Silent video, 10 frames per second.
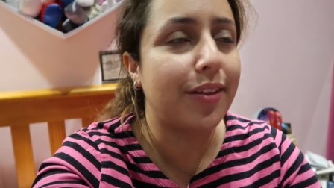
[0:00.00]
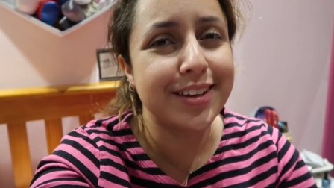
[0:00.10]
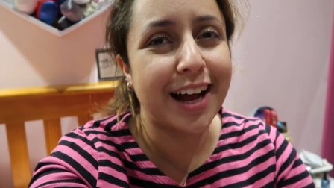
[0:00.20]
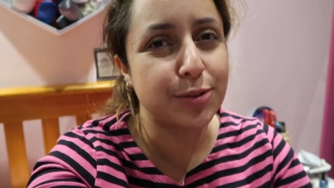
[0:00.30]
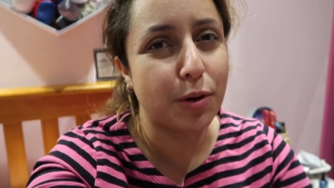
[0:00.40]
I
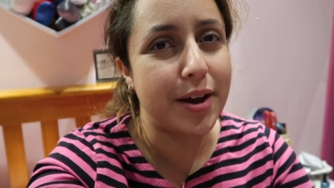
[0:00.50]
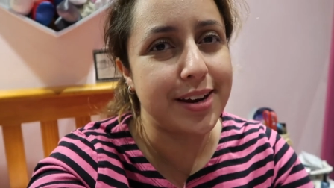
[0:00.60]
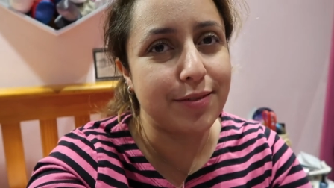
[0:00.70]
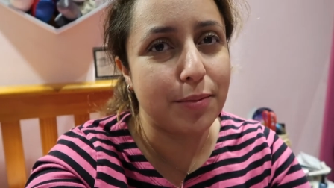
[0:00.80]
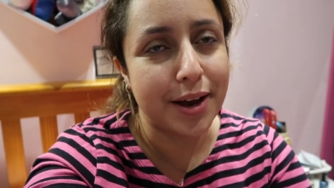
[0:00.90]
think that's what
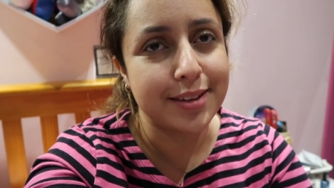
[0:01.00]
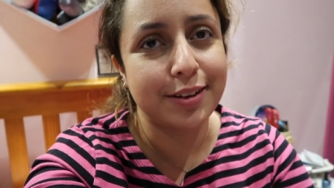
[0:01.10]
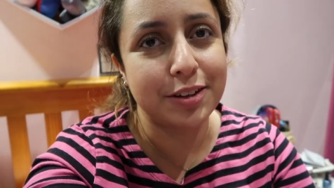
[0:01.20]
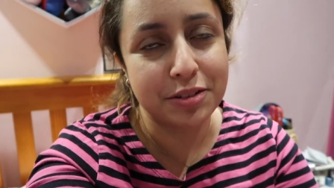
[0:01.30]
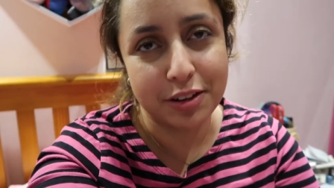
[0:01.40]
made it even better,
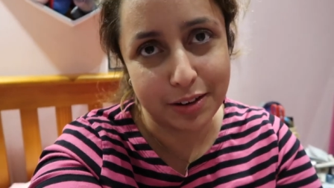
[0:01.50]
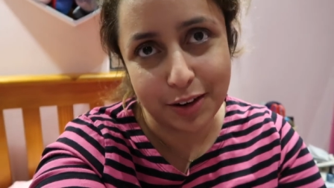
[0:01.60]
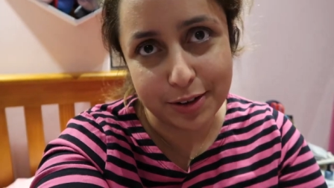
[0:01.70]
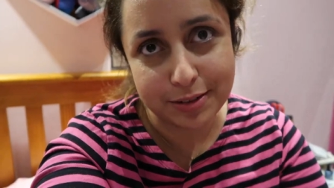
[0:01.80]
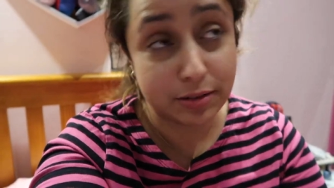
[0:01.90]
because none
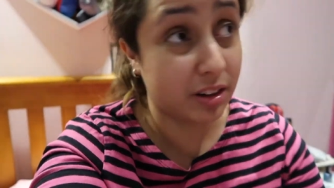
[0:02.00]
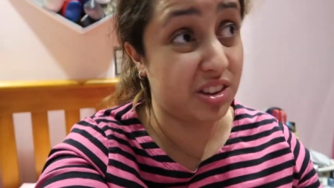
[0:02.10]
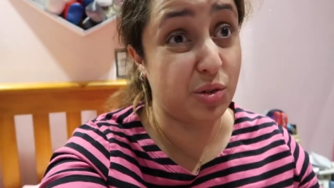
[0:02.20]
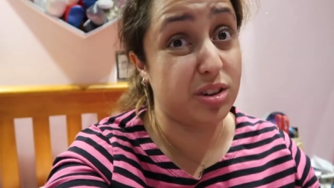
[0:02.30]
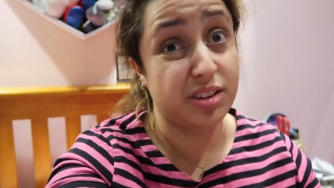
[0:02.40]
of
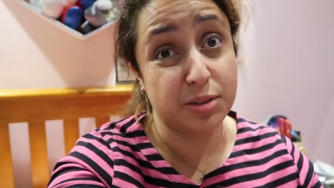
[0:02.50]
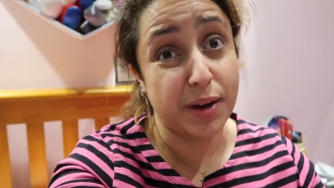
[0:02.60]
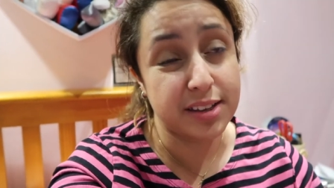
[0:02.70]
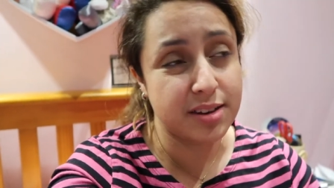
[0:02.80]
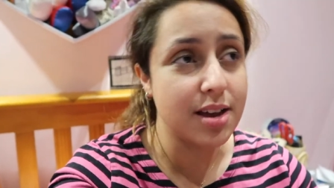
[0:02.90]
the audience
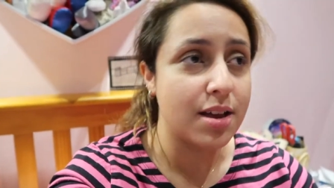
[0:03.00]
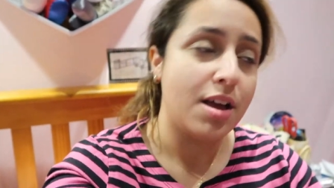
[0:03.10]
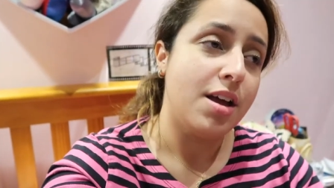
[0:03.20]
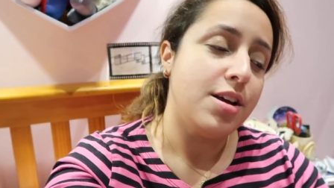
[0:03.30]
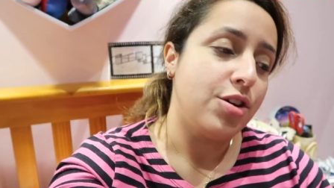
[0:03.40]
expected it,
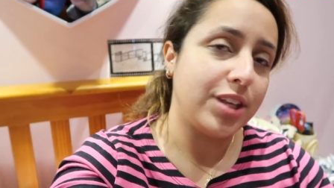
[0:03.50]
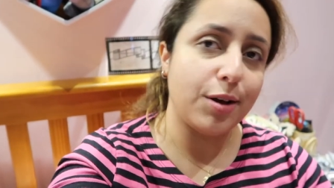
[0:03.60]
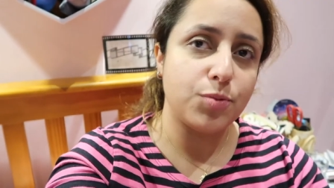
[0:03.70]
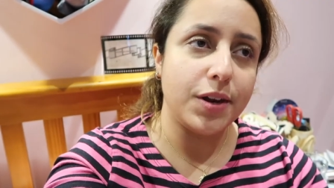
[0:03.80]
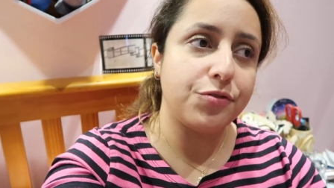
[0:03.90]
so
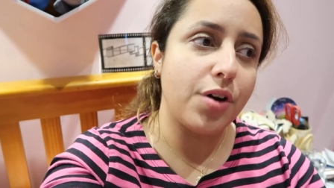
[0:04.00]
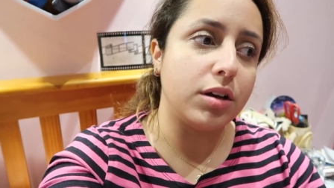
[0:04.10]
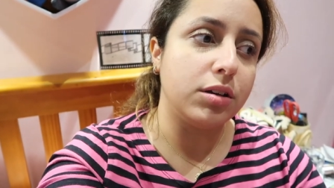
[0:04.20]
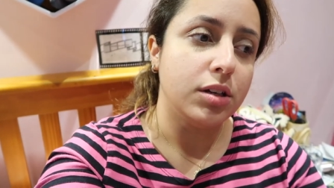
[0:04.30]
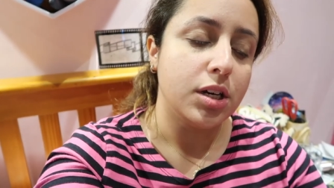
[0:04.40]
that was really
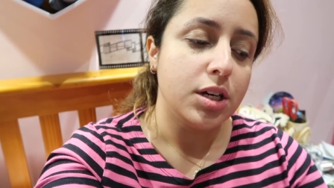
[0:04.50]
fun.